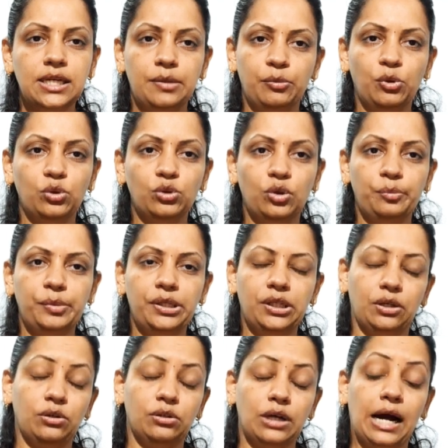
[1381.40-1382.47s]
hemoglobin
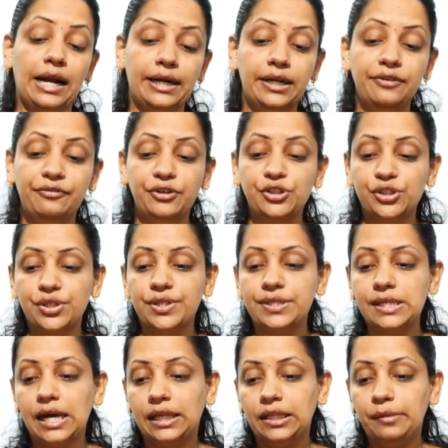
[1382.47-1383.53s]
or iron deficiency
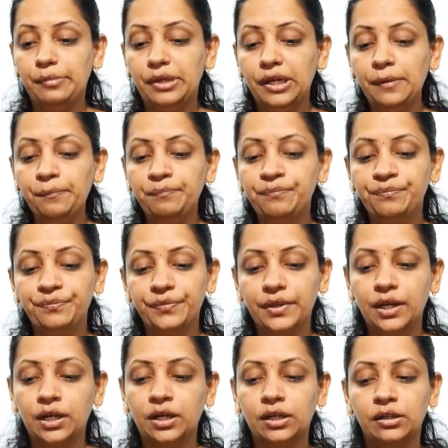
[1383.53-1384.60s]
anemia,
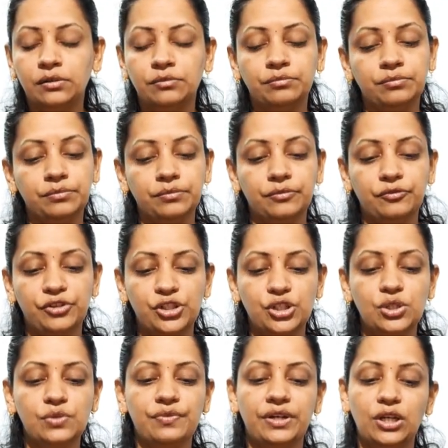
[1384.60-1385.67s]
which is
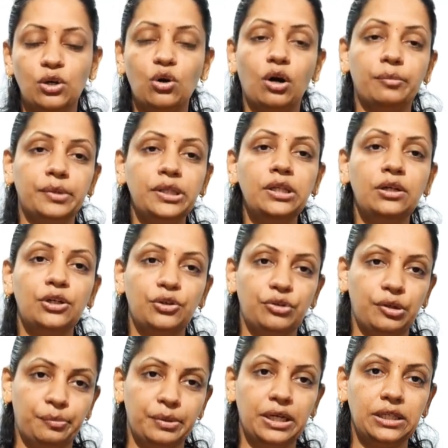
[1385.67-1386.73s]
very common during
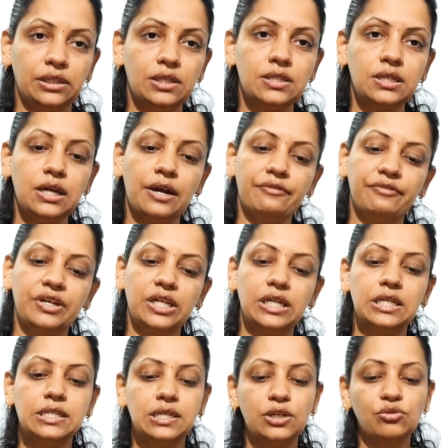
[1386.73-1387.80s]
pregnancy and very
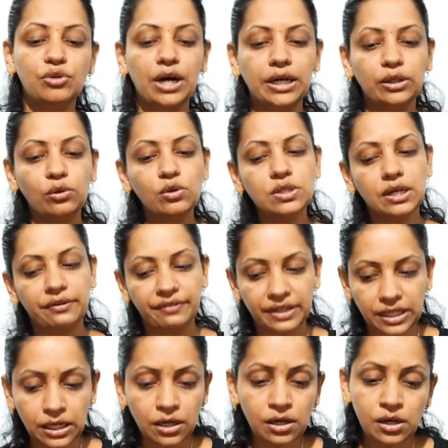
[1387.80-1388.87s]
easy to diagnose and
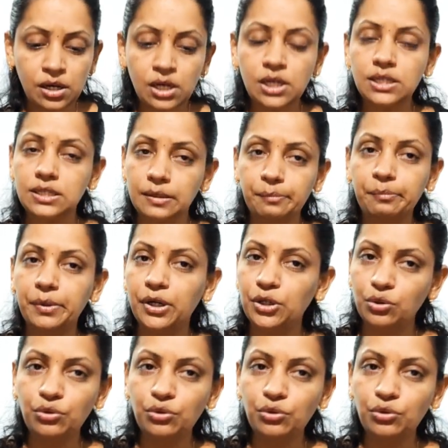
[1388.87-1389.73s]
very simple to